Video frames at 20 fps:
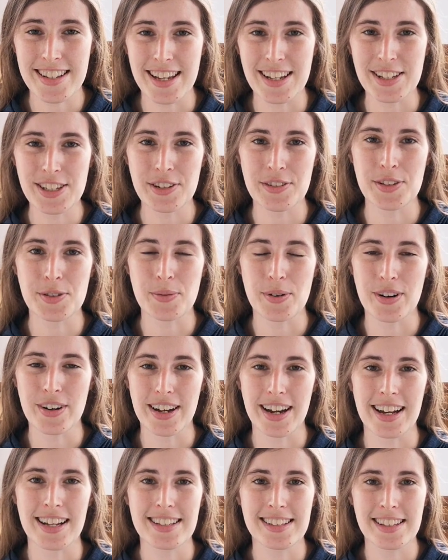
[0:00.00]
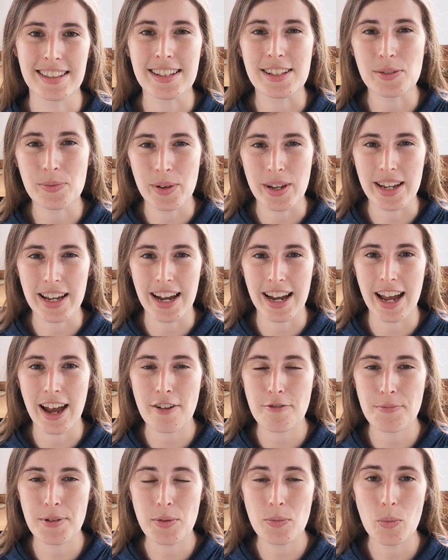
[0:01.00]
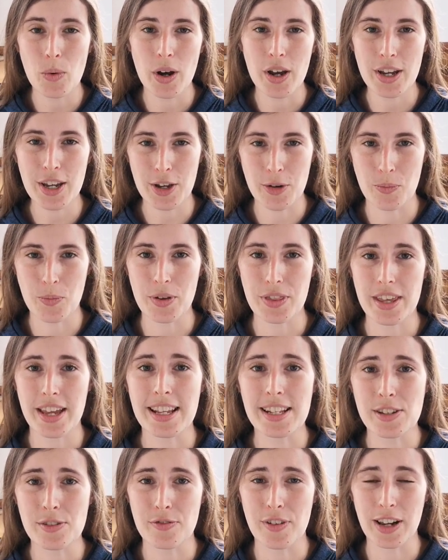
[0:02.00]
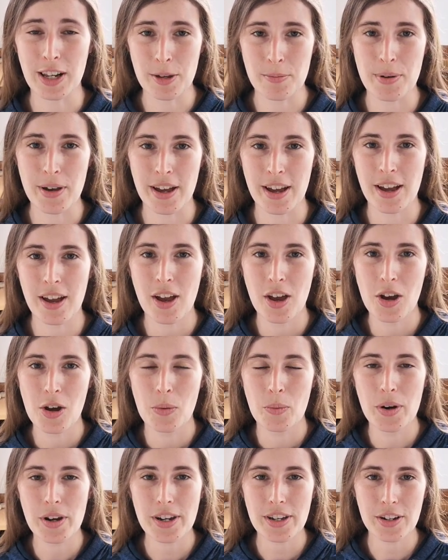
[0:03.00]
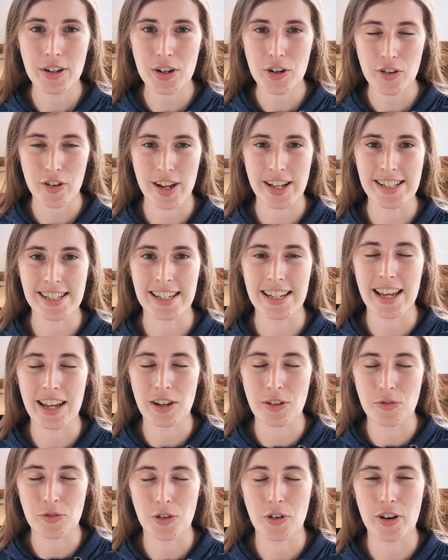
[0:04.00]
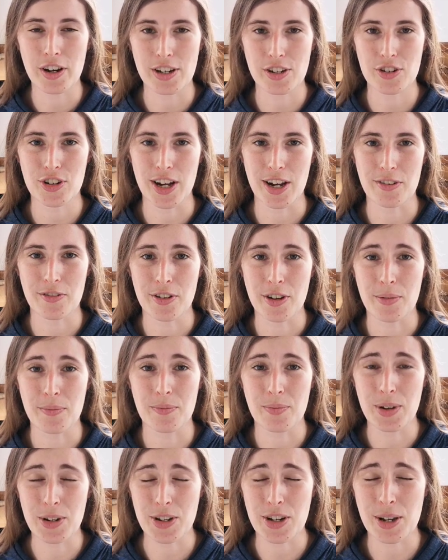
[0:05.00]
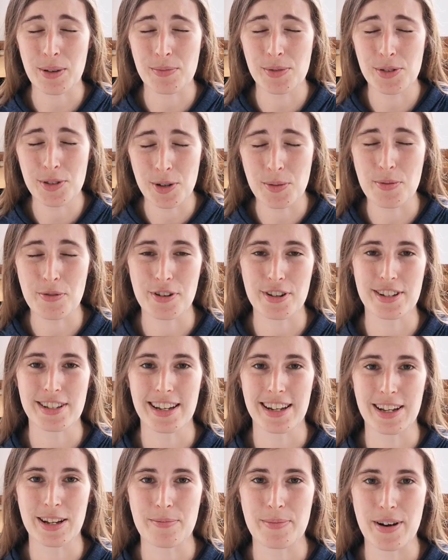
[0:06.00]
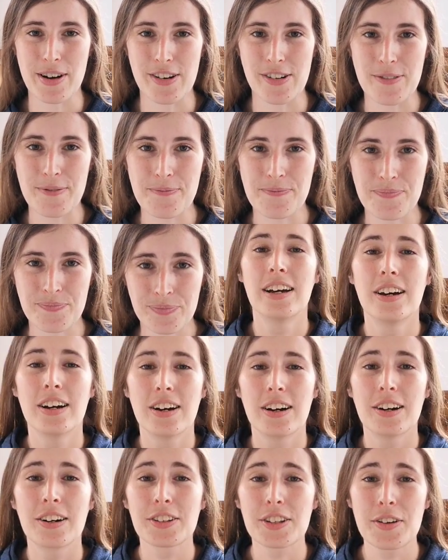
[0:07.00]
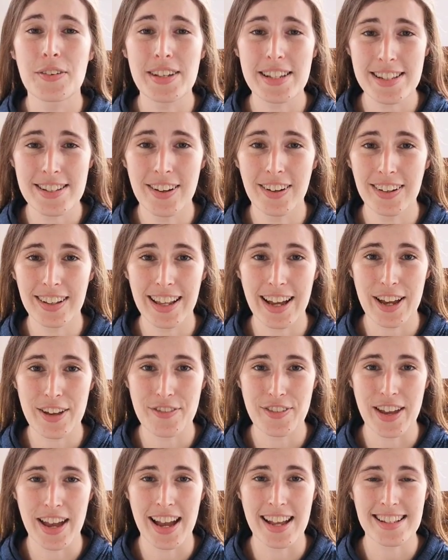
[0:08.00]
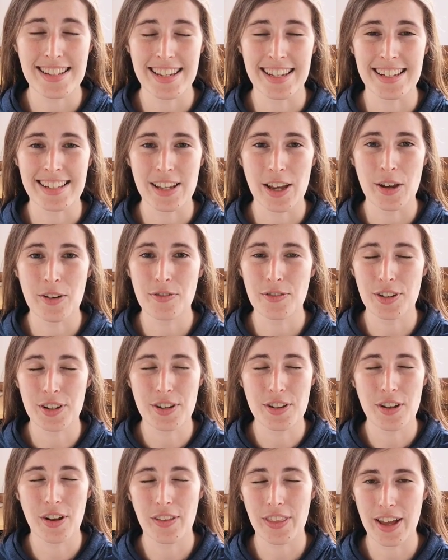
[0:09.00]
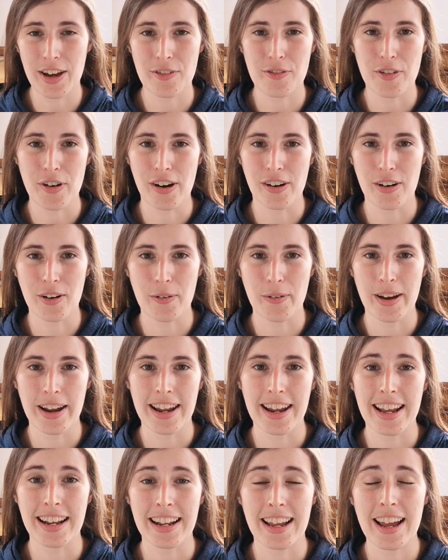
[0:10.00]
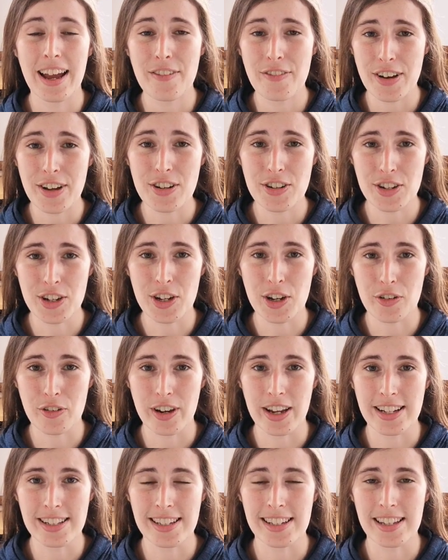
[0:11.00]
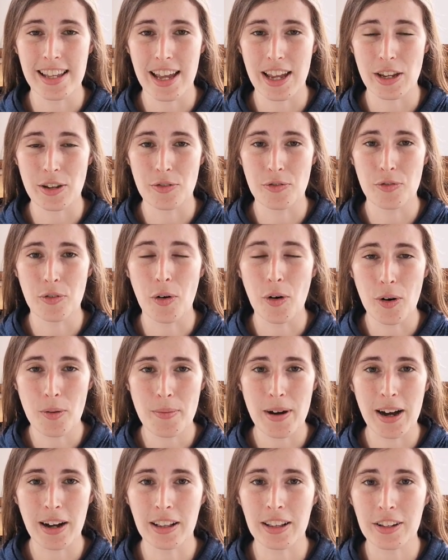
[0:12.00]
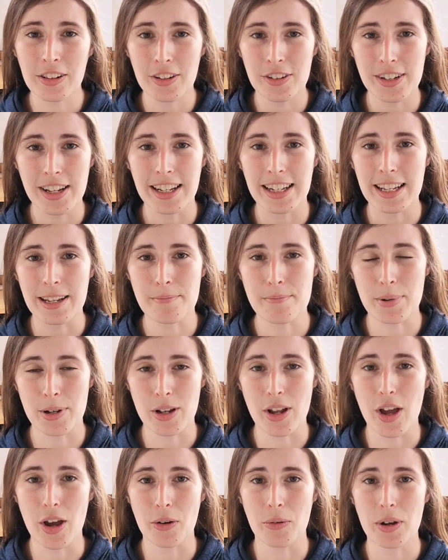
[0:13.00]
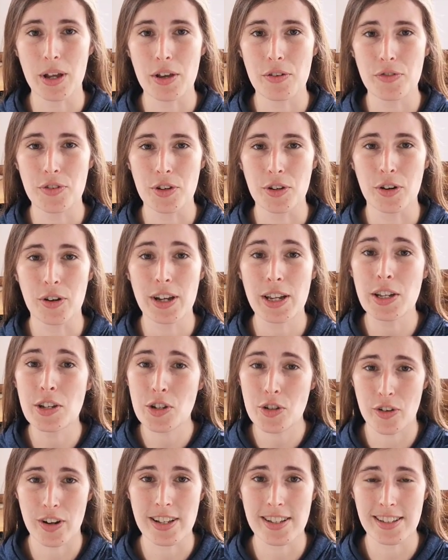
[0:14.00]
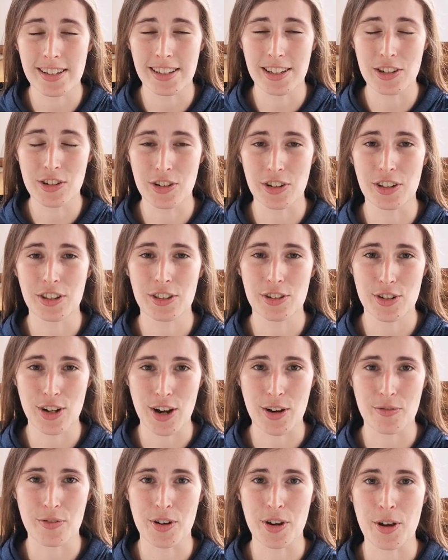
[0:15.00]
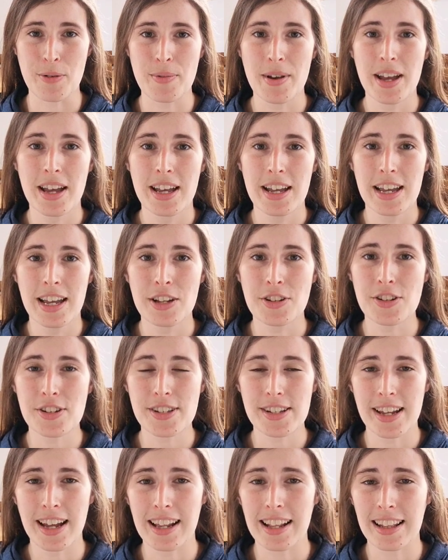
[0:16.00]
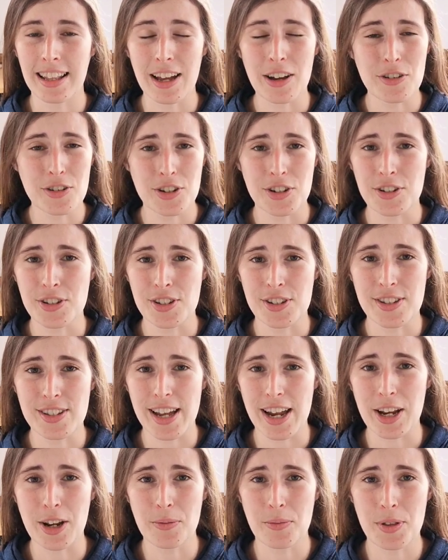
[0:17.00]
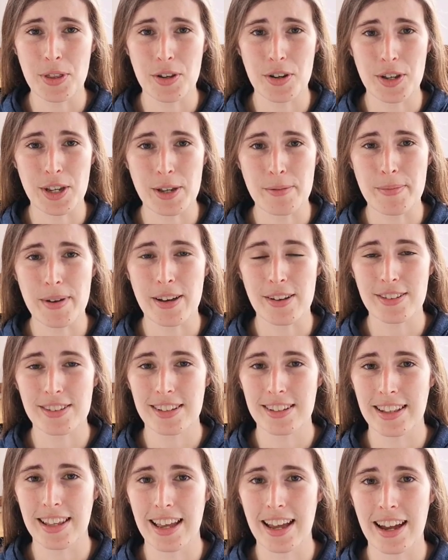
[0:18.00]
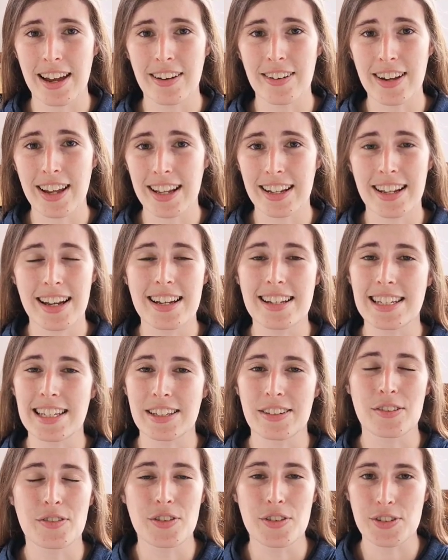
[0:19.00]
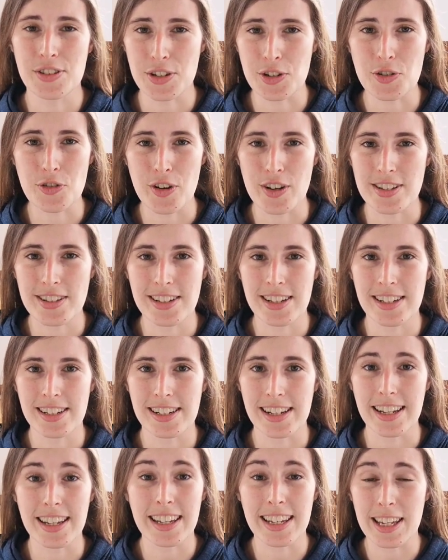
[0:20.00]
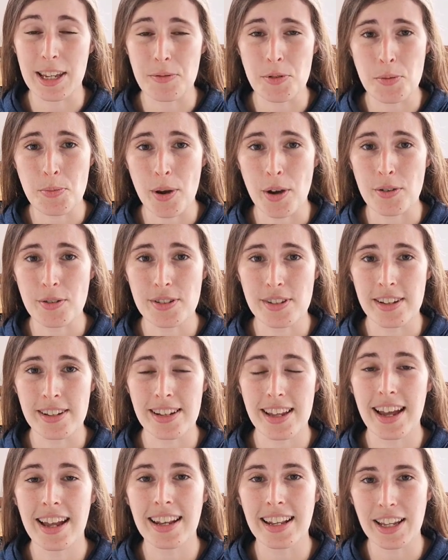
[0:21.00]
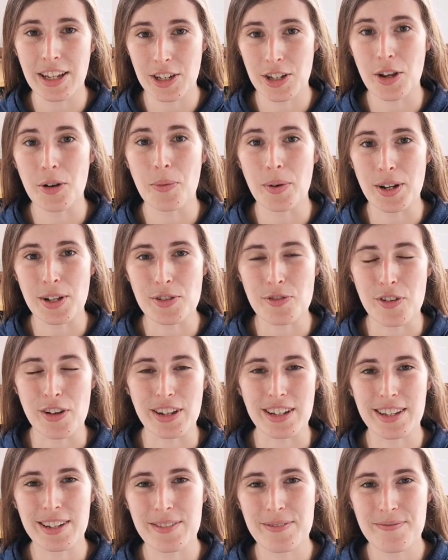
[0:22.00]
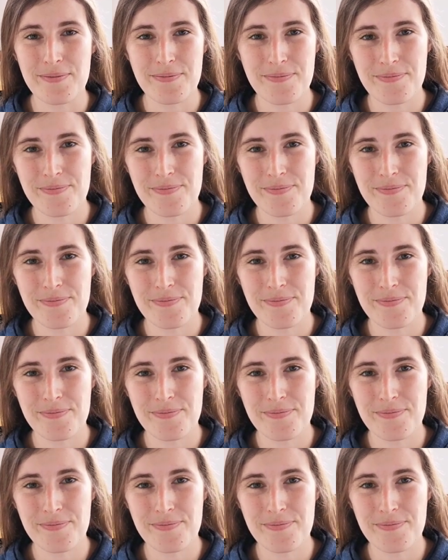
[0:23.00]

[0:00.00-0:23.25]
to say to you as well guys that this week I have been working with a developer working on creating a forex chat room which I'm super excited about. Although it's not live yet, it's hopefully not that far away and I have actually created a form. I'll include a link below if you're interested in joining the chat room. It just uh, allows you to sign up with your email so that I'll get an idea of who's interested and I can keep you posted and let you know when it's ready.